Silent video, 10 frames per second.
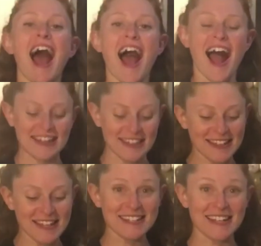I
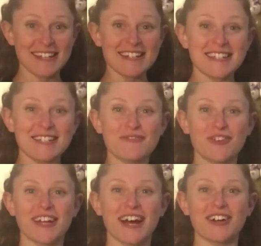think that's it
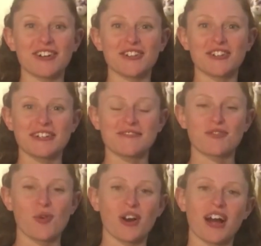for now
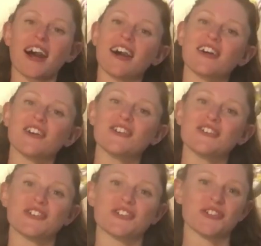for how
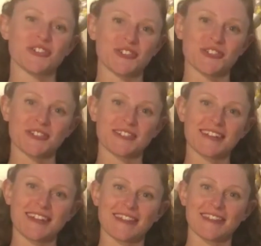to
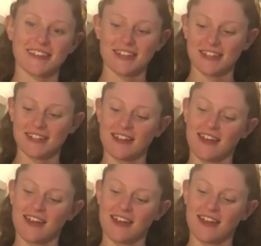use the